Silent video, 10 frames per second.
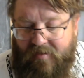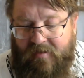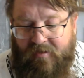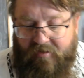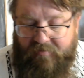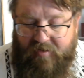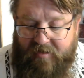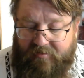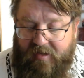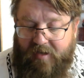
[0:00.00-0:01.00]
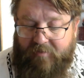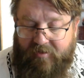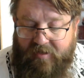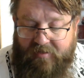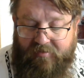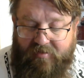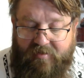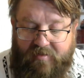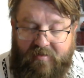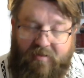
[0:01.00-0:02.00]
if you had a timed test,
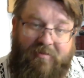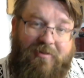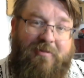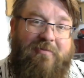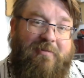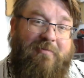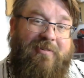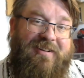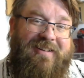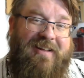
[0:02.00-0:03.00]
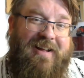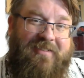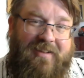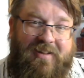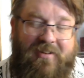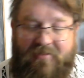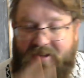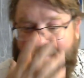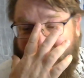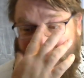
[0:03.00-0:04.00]
like we do when we're in class together, if you
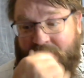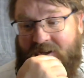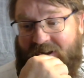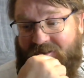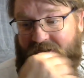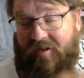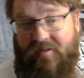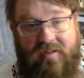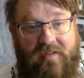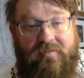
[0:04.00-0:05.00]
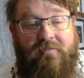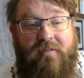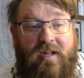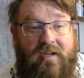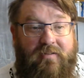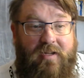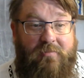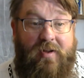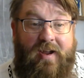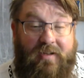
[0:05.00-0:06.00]
had a timed test, you can definitely run out of time
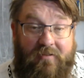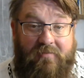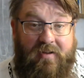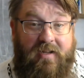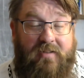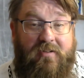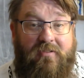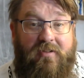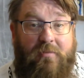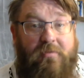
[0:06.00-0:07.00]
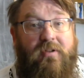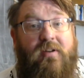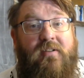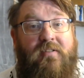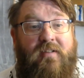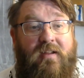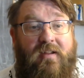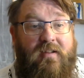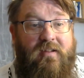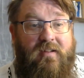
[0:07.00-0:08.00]
trying to find x-intercepts when there aren't any.
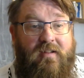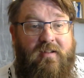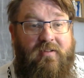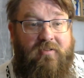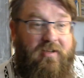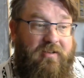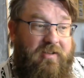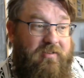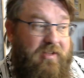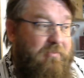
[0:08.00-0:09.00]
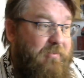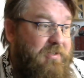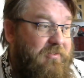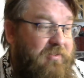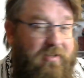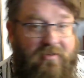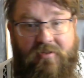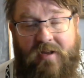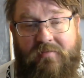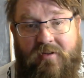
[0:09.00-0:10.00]
So like in the example we just did, you'd
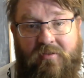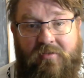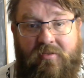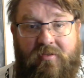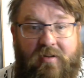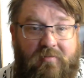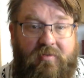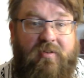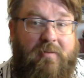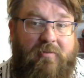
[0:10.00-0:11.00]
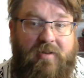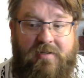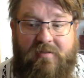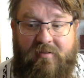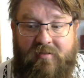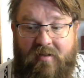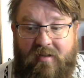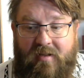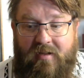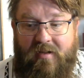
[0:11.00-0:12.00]
have to use inverse operations,
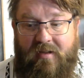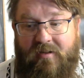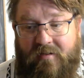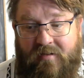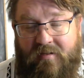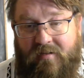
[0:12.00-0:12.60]
and